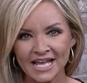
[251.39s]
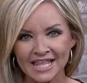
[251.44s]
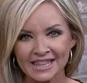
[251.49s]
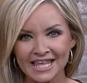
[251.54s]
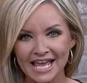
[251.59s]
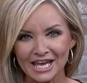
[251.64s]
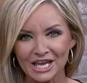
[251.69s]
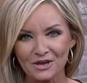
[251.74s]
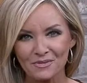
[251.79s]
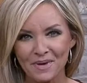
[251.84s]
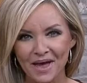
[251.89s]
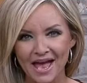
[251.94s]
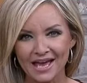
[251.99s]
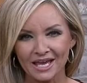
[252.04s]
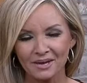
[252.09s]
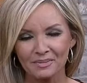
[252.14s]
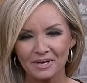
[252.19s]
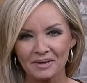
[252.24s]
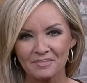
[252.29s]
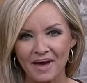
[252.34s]
Thank you, Matt.
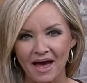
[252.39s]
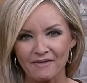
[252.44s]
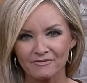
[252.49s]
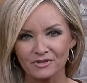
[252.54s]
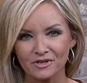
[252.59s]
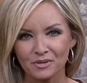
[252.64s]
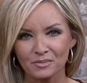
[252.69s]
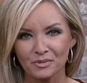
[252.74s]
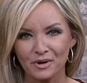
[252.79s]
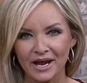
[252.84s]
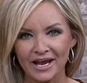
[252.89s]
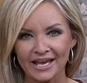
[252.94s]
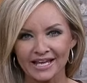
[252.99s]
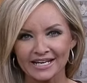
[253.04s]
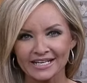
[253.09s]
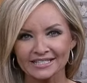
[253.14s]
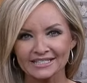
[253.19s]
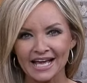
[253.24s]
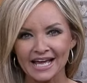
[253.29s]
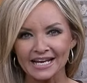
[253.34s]
Coming up after the break, an
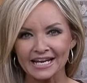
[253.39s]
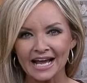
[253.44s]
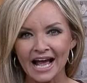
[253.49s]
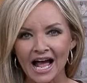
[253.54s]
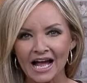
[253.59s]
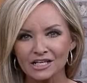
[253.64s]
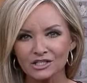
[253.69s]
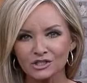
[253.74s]
exciting high